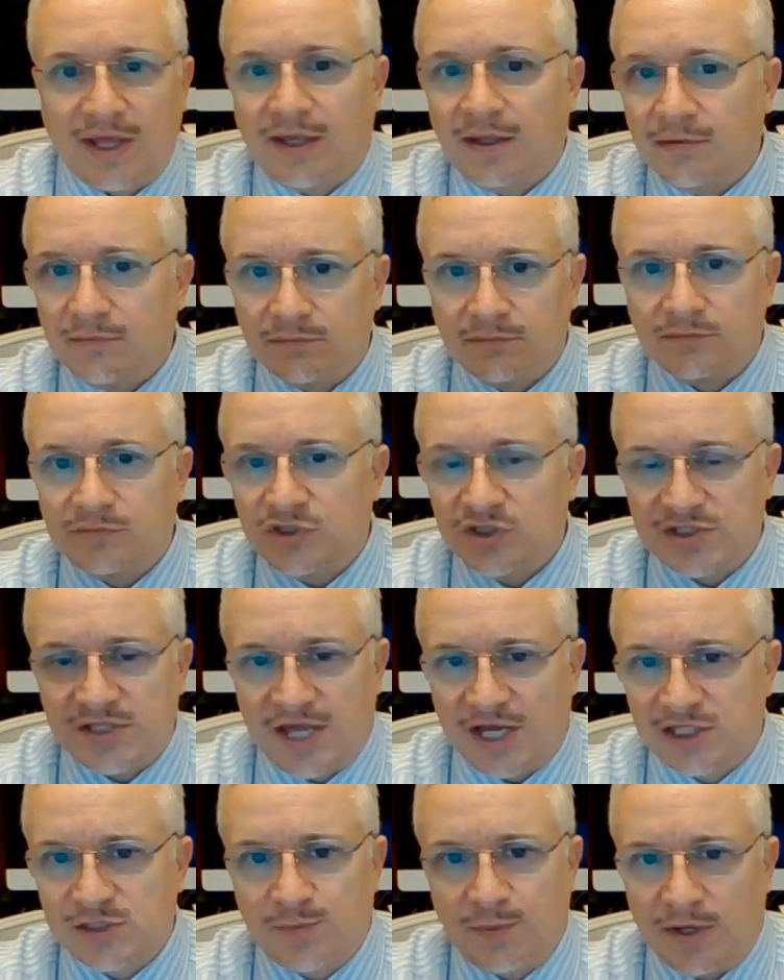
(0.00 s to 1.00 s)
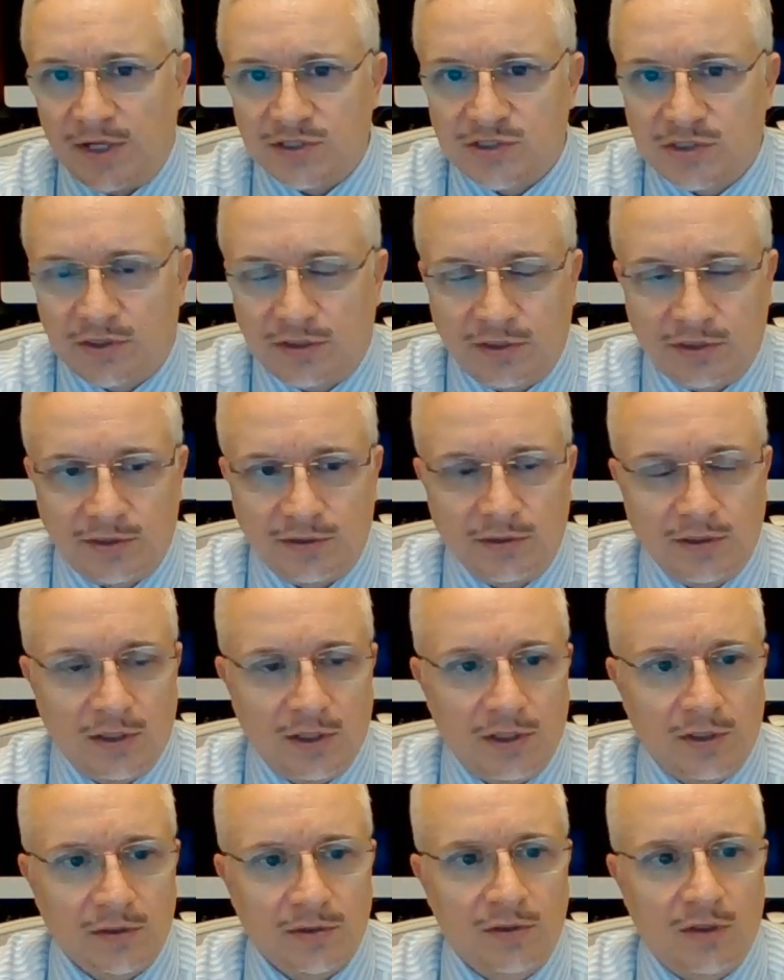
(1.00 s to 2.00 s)
can just exponentially
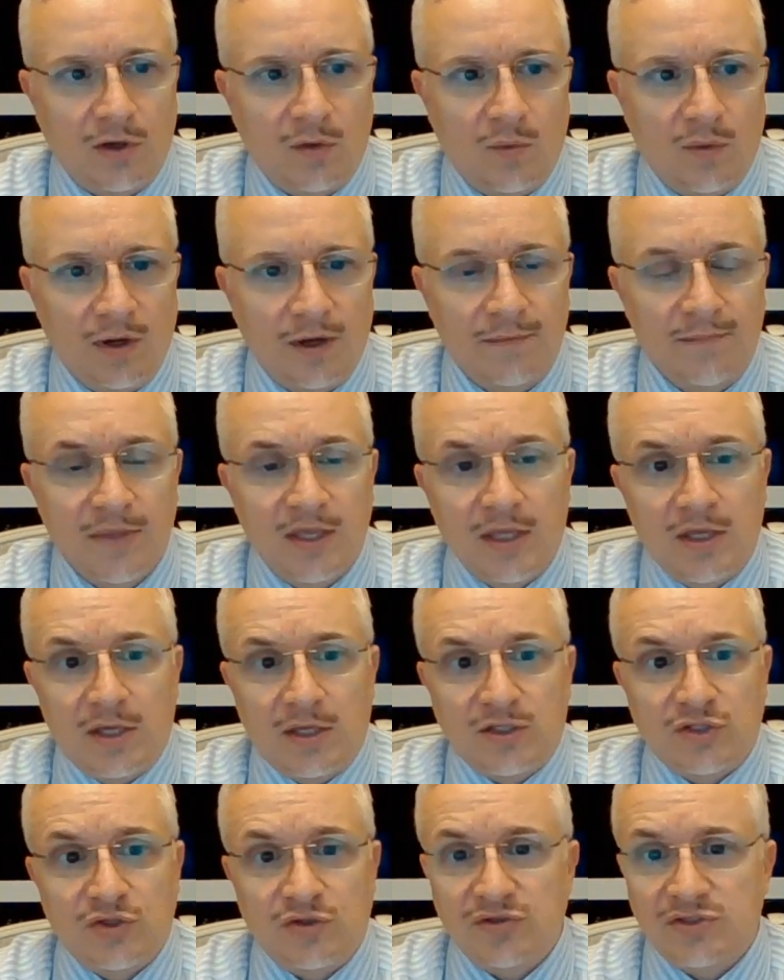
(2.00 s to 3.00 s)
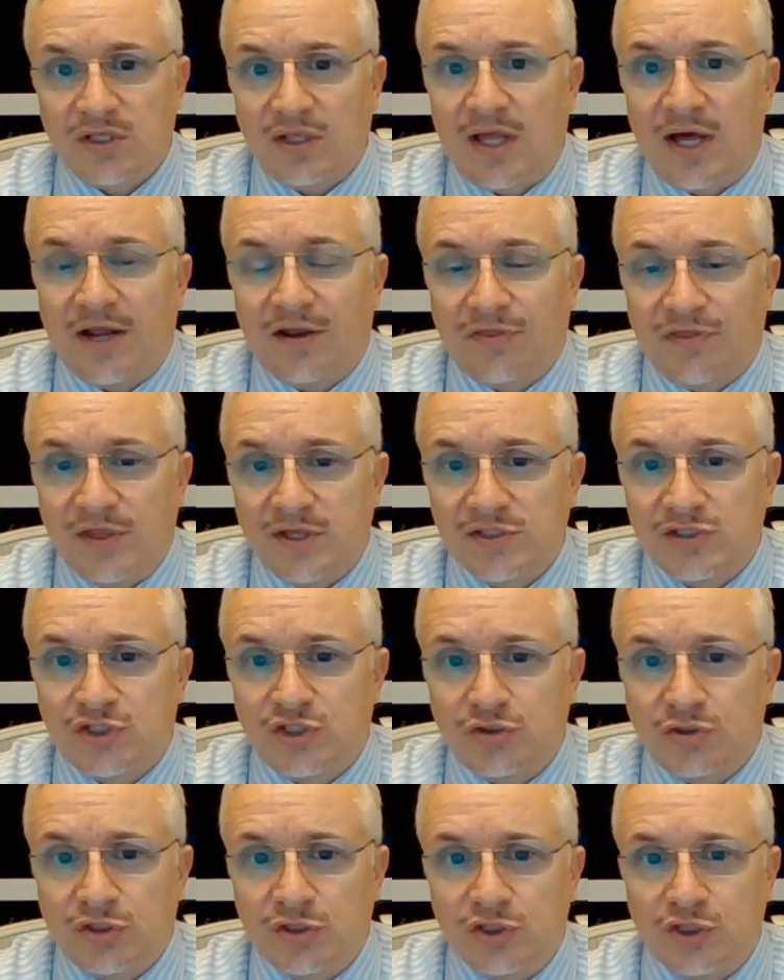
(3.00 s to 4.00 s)
go up. So there's a lot of things that
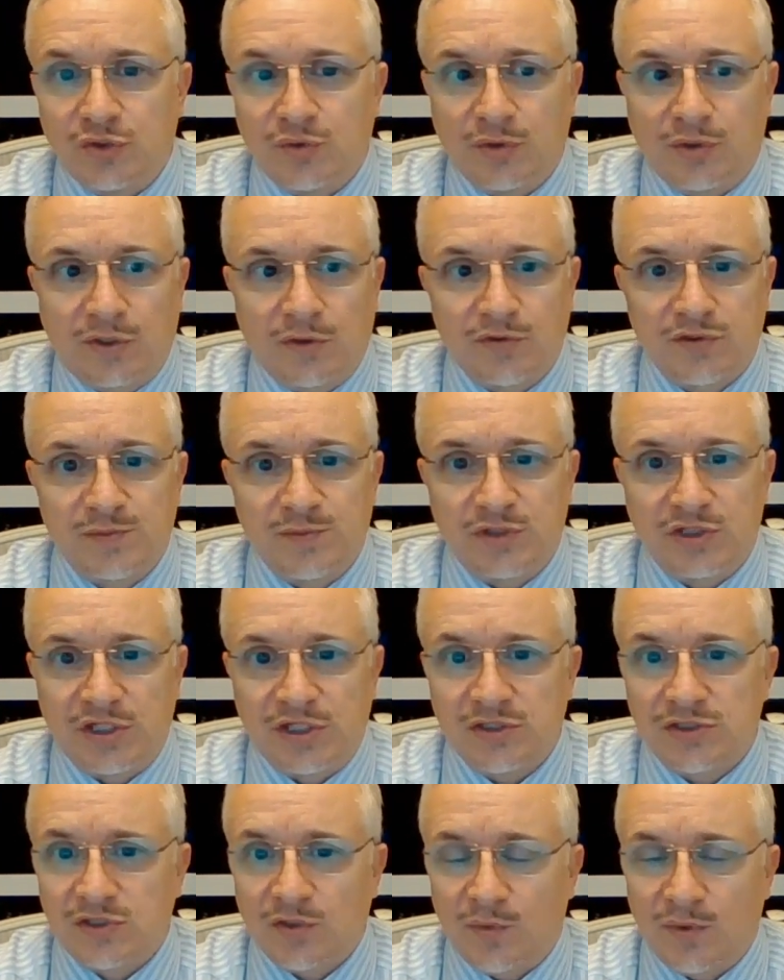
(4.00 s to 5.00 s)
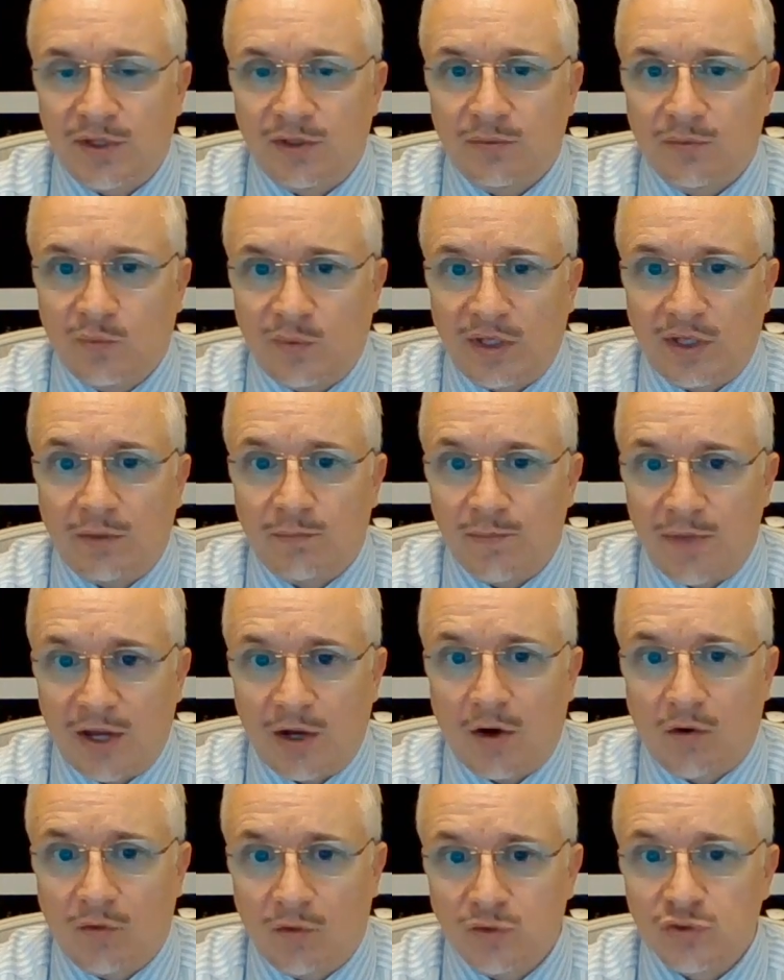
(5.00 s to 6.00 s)
you can do with those machines. So we make
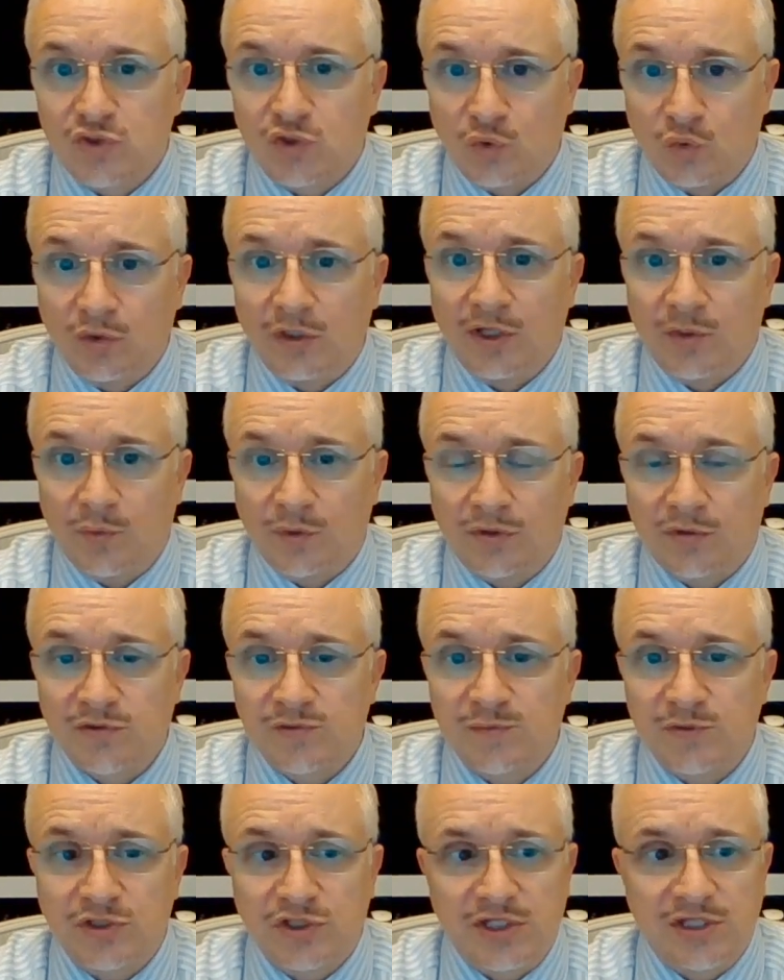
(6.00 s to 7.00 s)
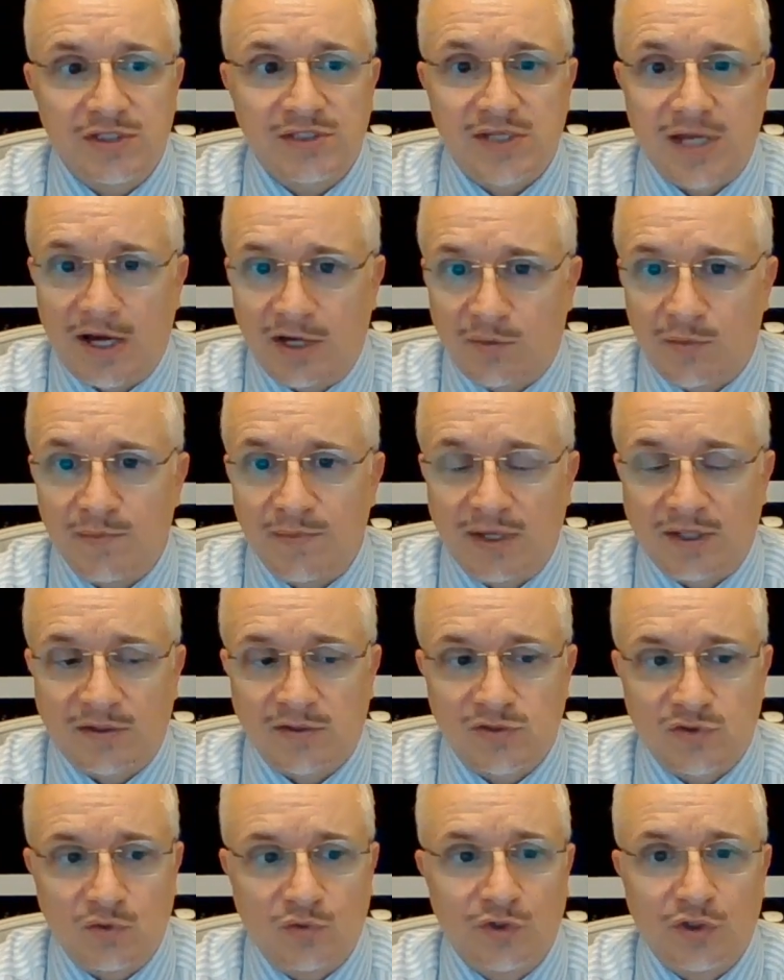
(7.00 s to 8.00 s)
our own tooling with those machines. How do we make the
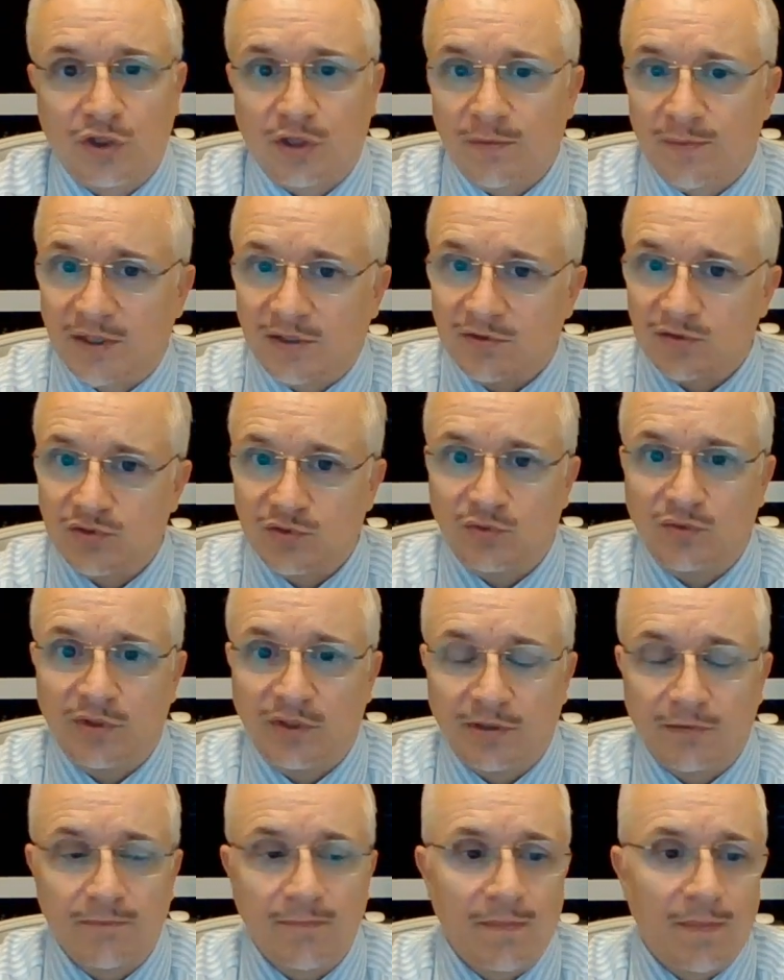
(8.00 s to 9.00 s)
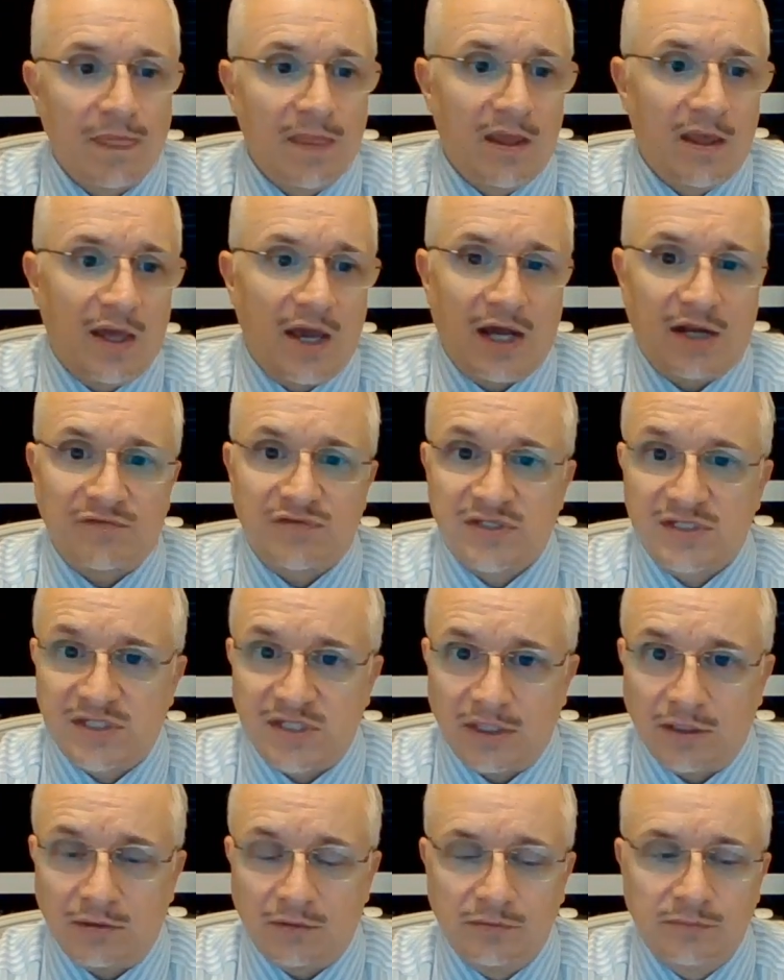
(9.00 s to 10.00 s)
tooling? You can make the tooling out of
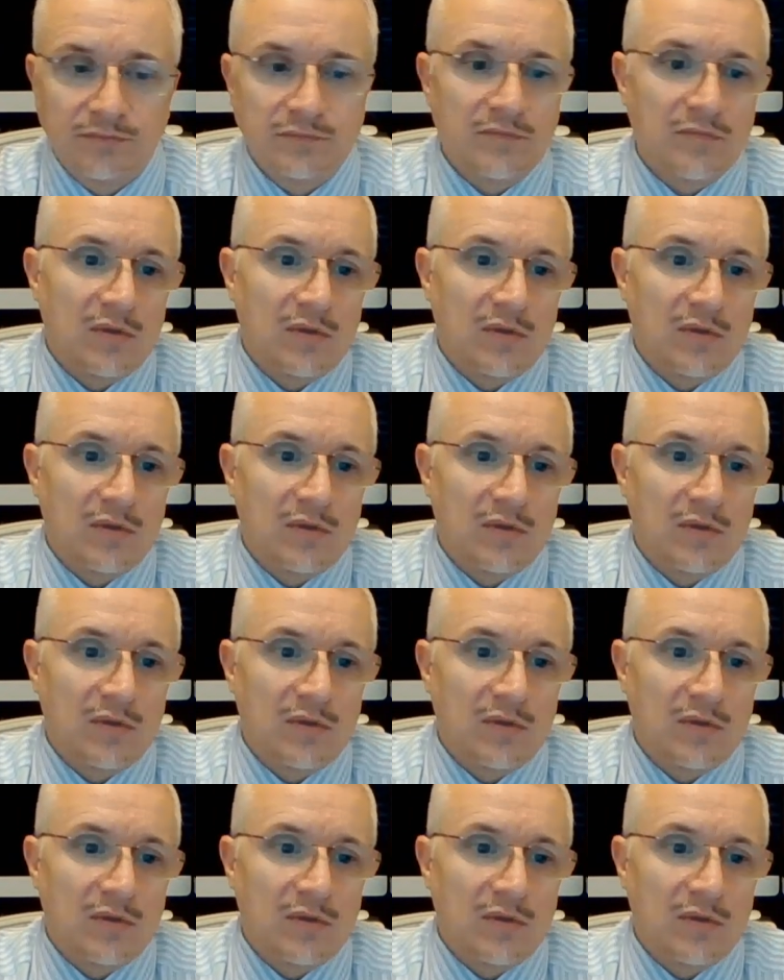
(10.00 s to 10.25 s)
steel.